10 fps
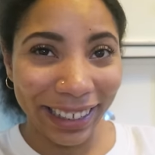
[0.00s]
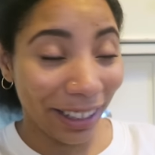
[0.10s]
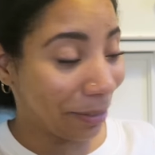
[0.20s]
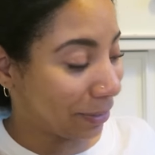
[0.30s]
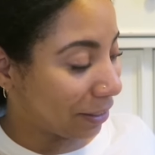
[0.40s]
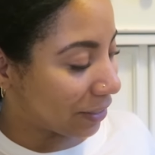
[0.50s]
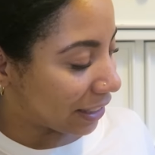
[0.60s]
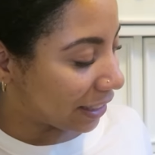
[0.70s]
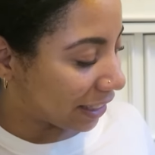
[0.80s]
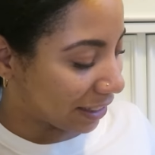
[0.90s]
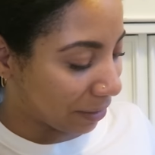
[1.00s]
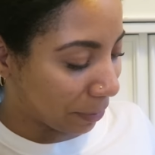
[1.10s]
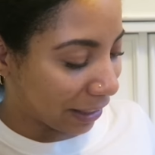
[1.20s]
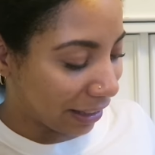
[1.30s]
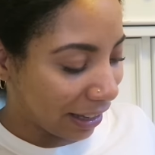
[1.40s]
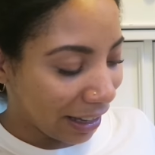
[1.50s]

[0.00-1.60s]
Come, come sit next to me.